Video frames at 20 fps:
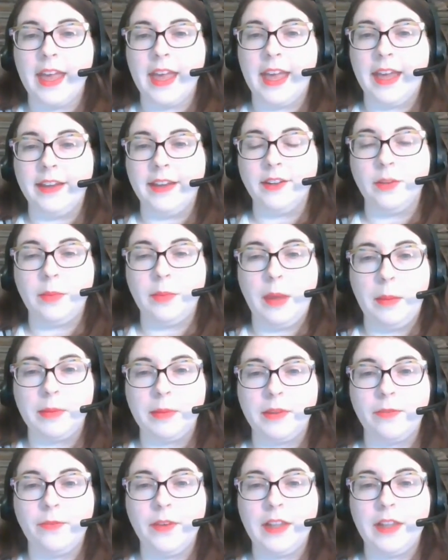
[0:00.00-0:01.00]
and you'll be able
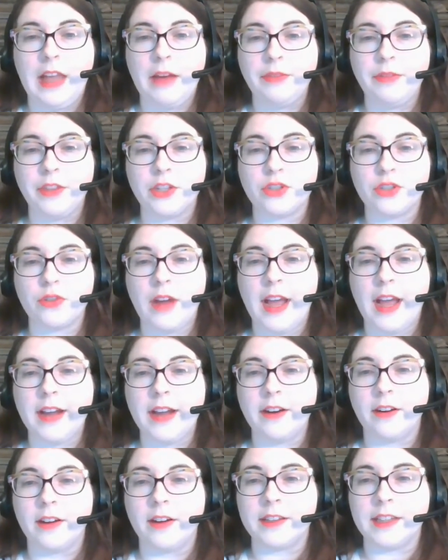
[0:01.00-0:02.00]
to fill out the
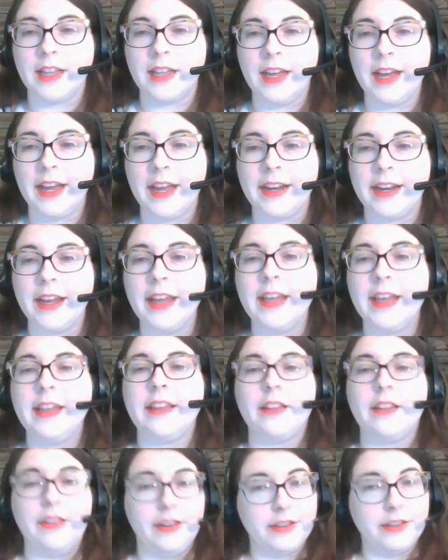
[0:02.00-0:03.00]
tracker online.
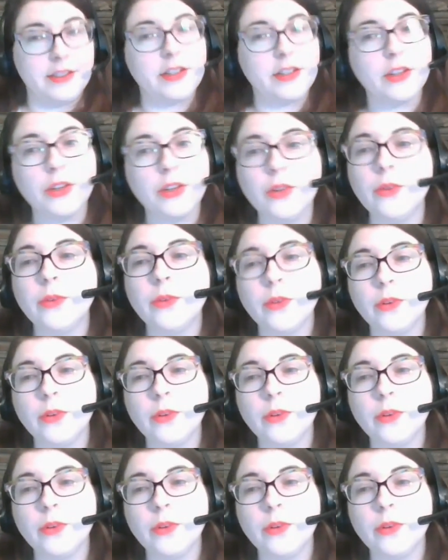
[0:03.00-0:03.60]
Now, there's a new